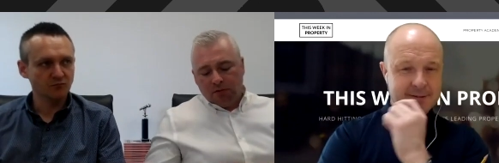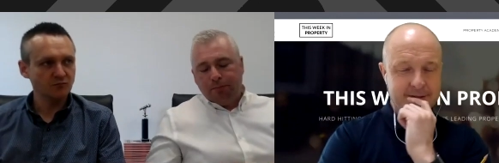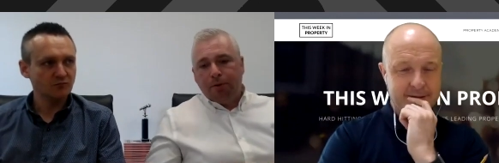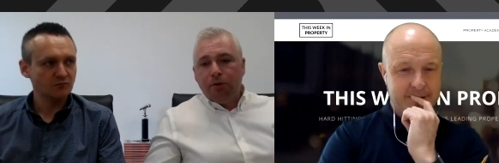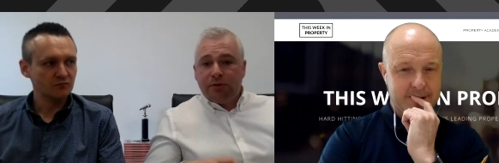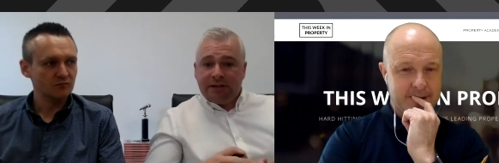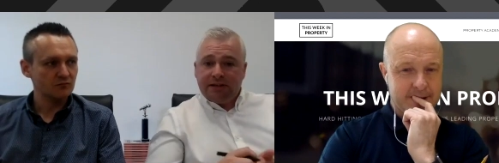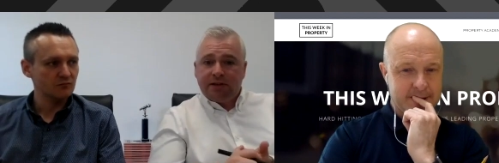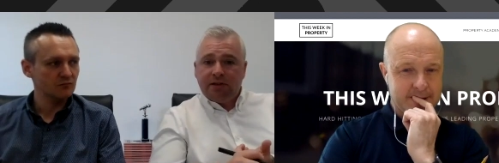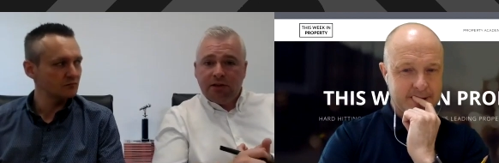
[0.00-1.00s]

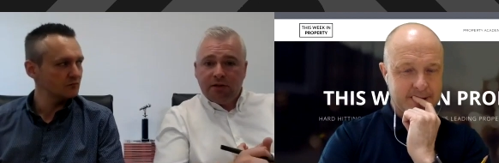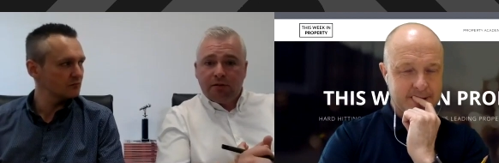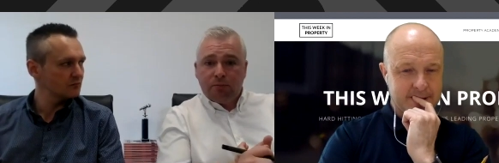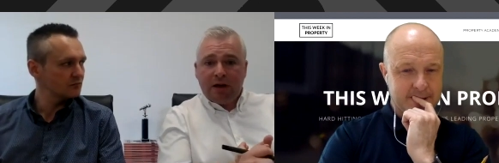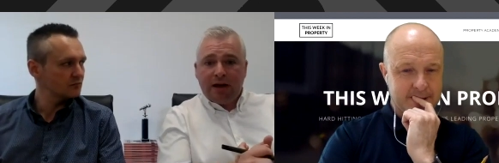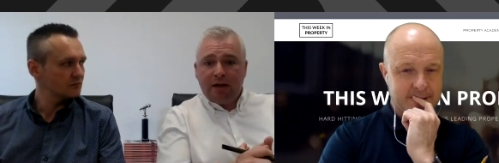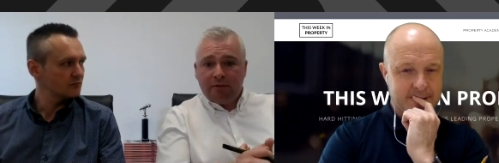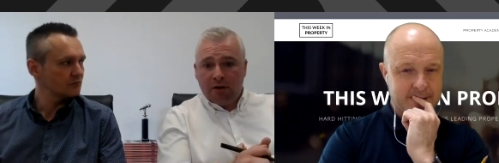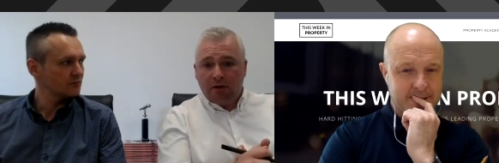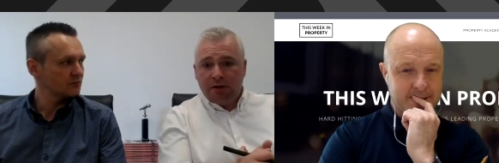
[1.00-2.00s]
Speaker 1: booties that you could wear
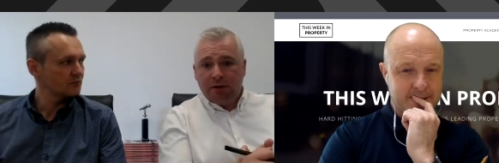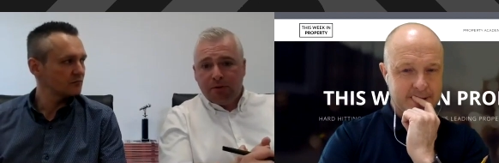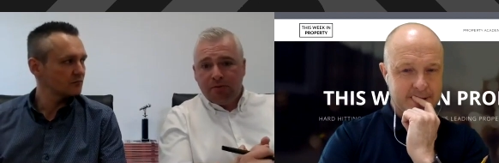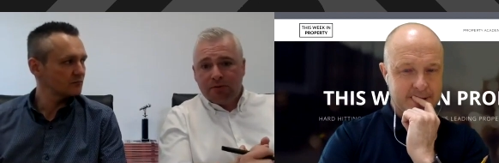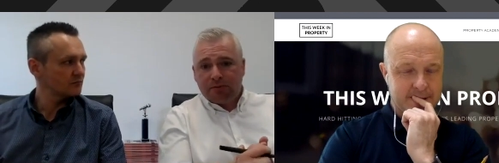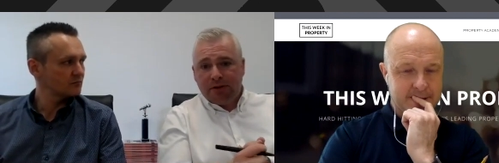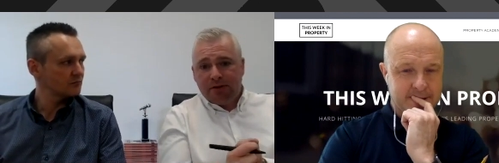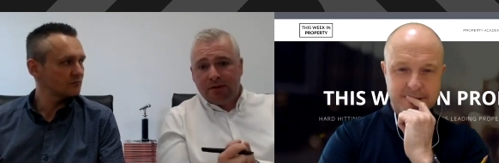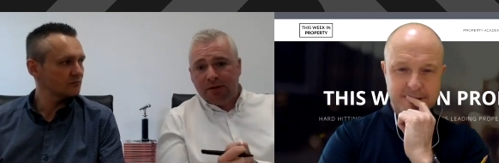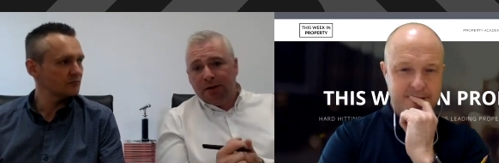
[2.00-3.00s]
and line your boots
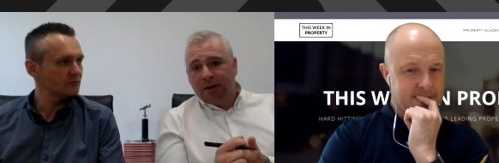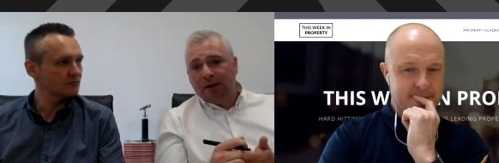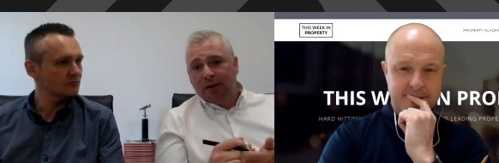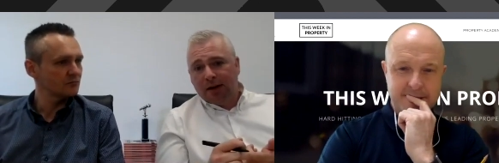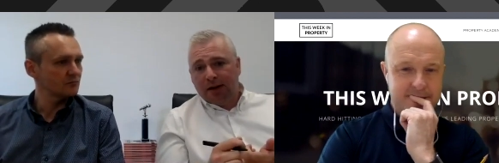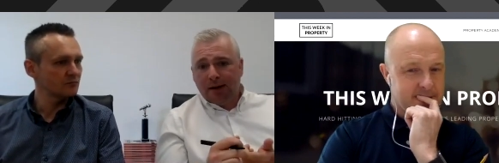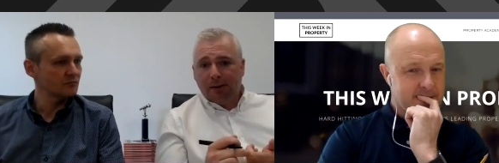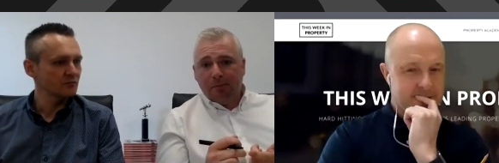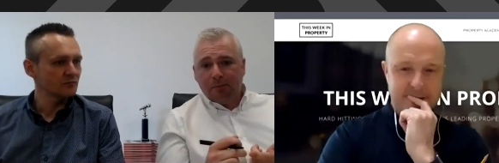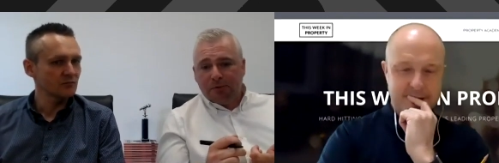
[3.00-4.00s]
with.
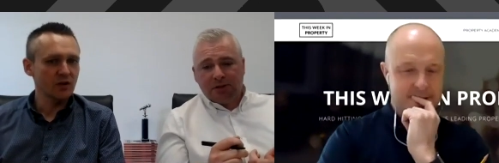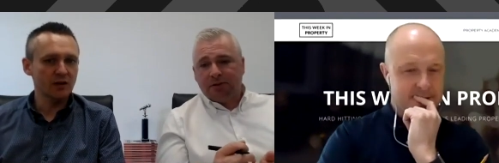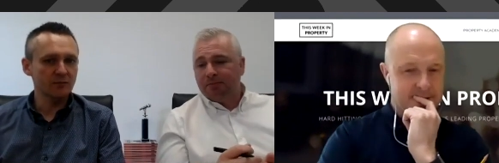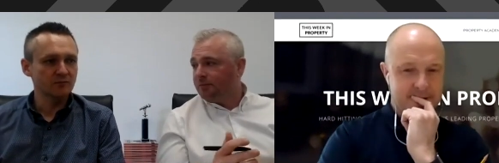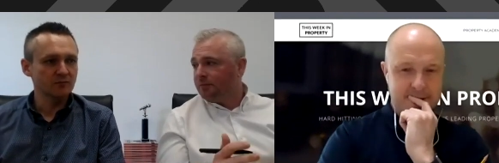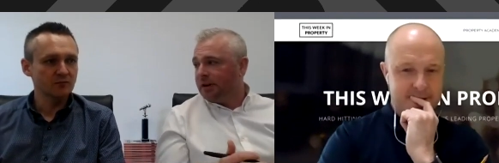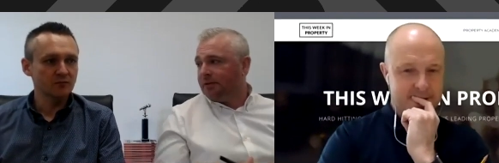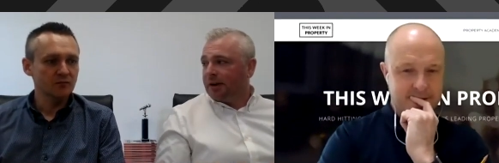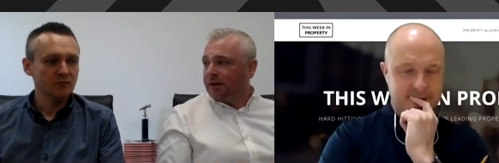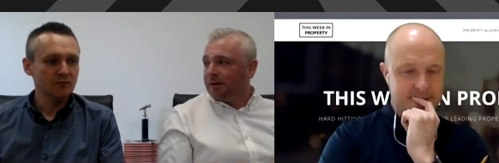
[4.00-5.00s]
Um, just some really
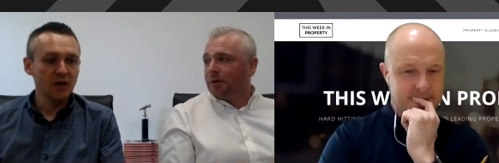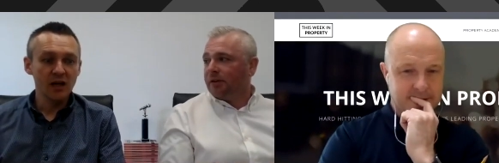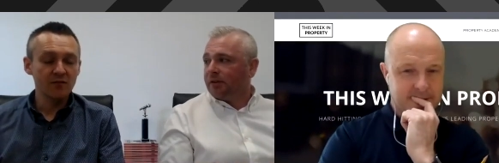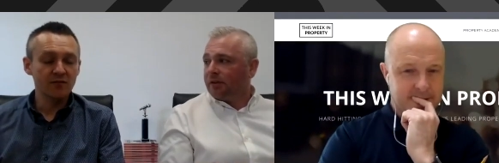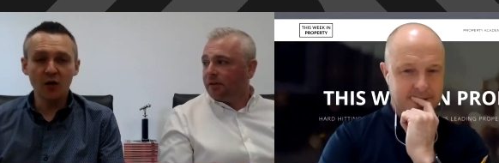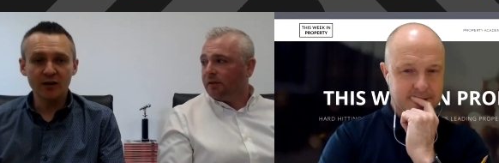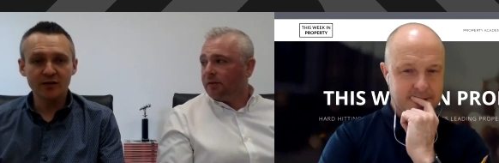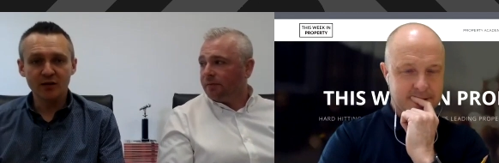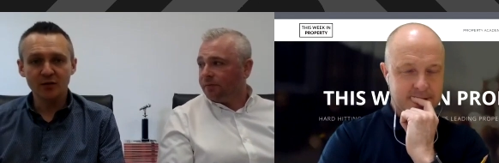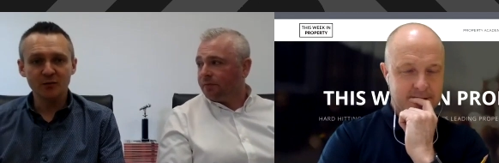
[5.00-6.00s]
random yeah, ones.
Speaker 2: fire
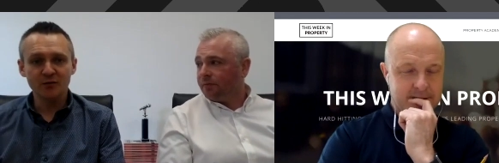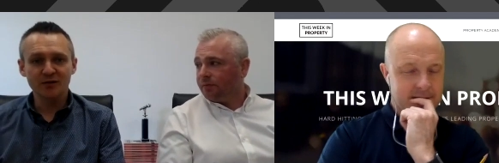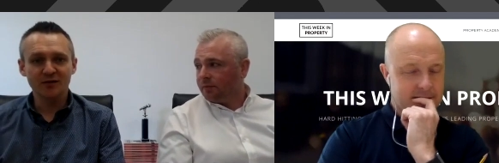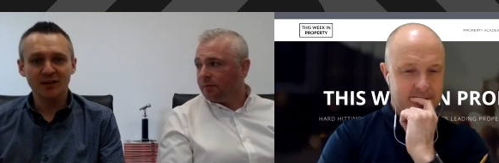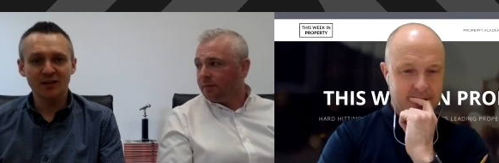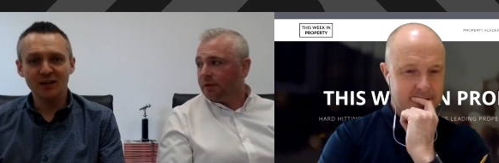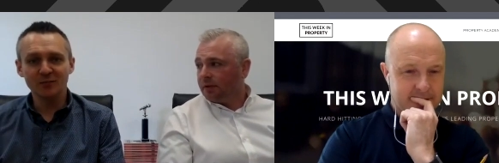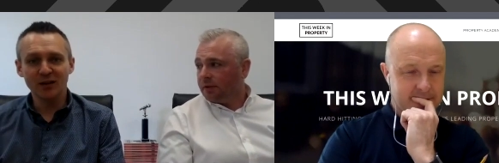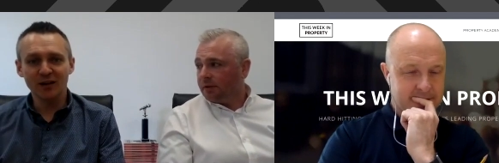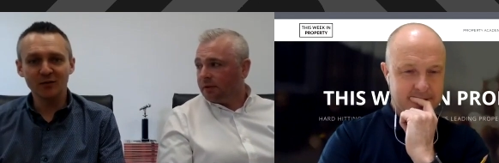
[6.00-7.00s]
suits.
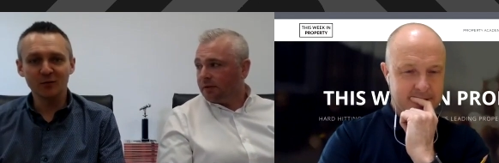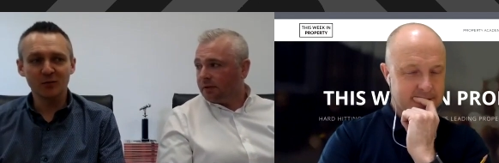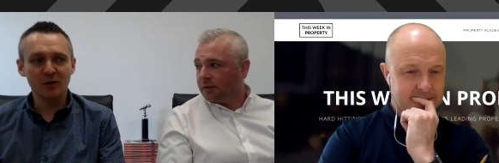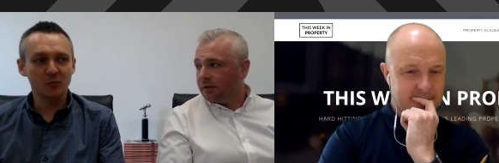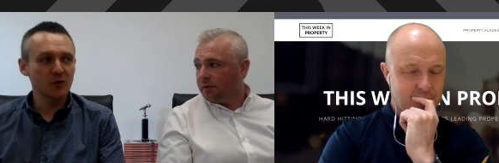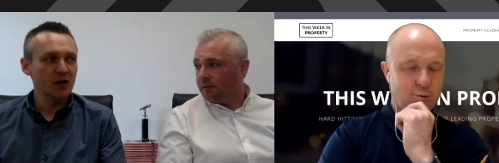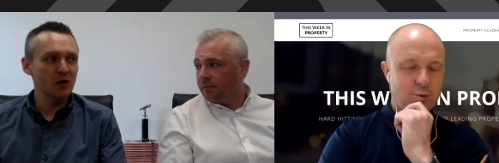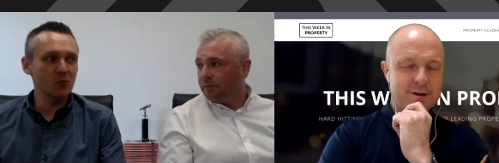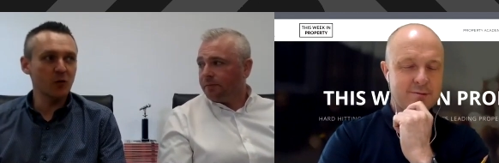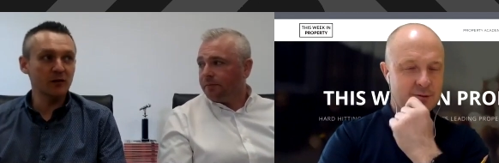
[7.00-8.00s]
Um, you know, wow.
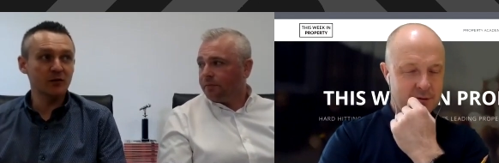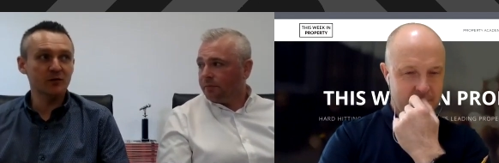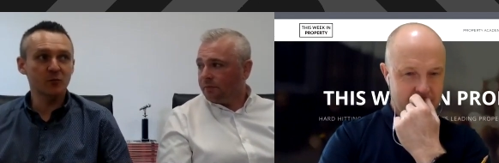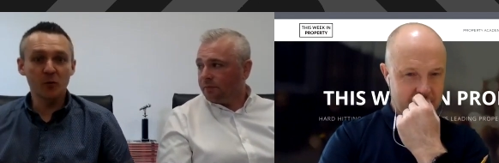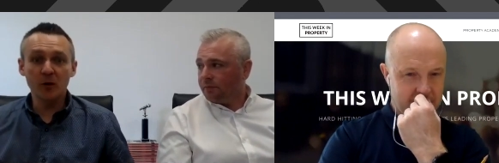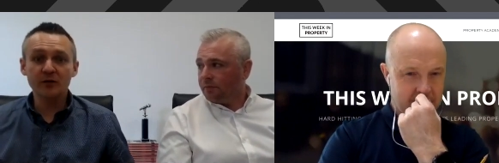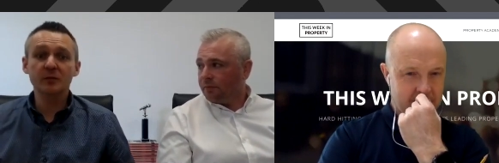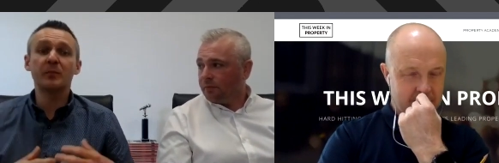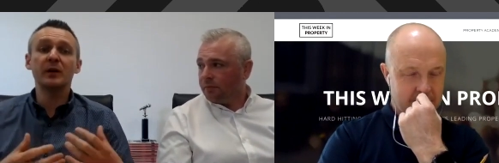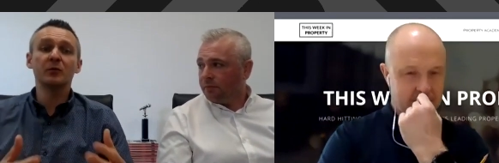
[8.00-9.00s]
we, weren't, we, weren't,
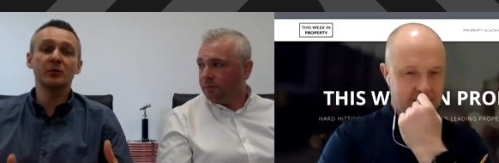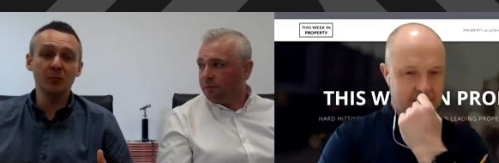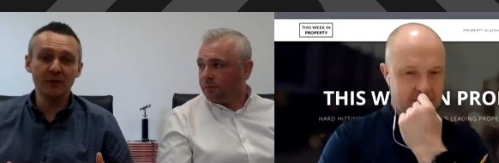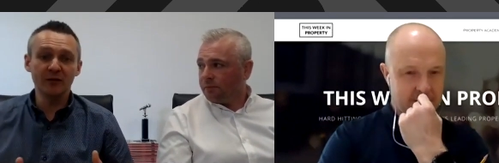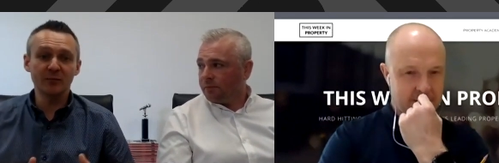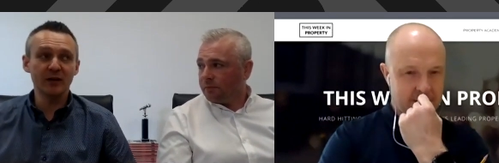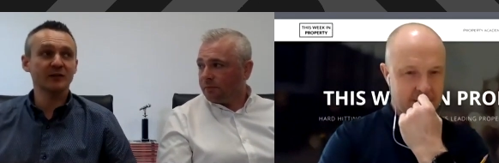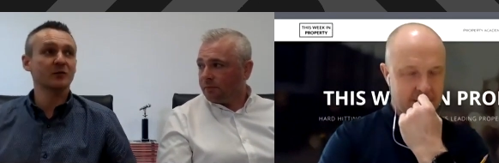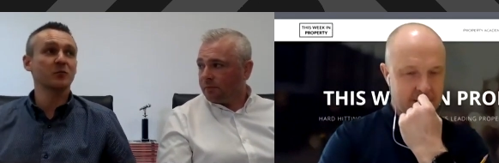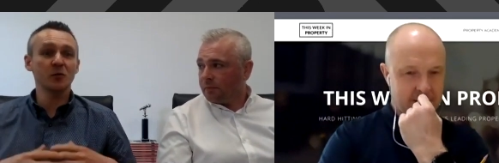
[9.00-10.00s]
just building with
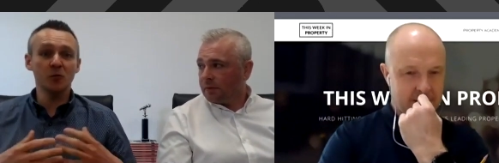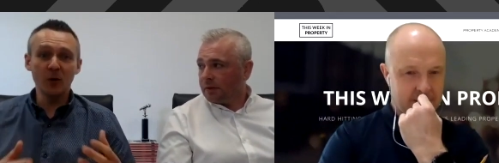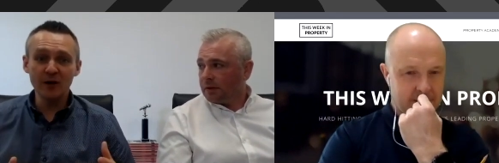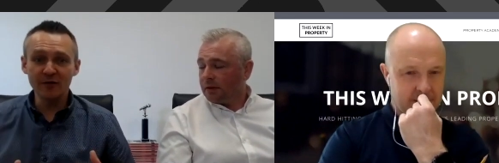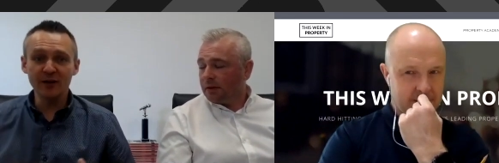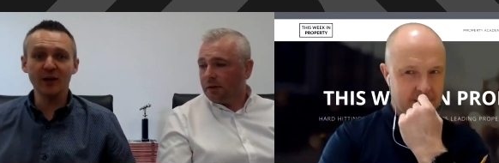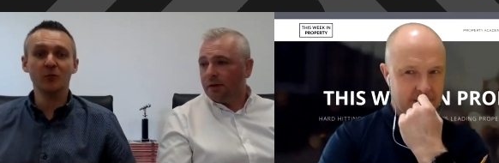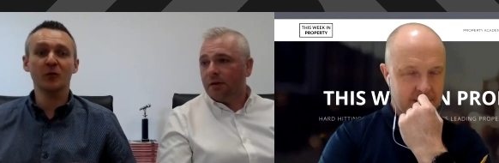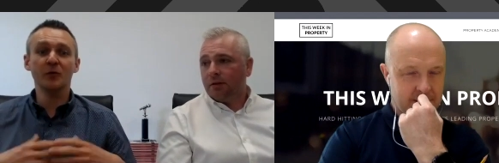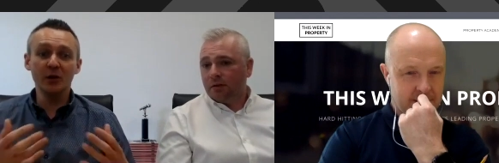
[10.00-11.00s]
asbestos. We were wearing it.
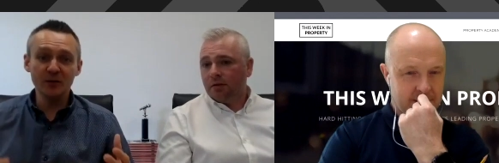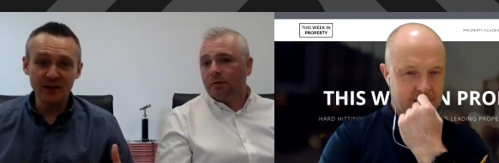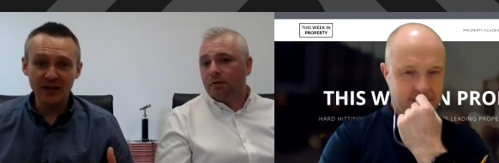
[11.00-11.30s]
We were using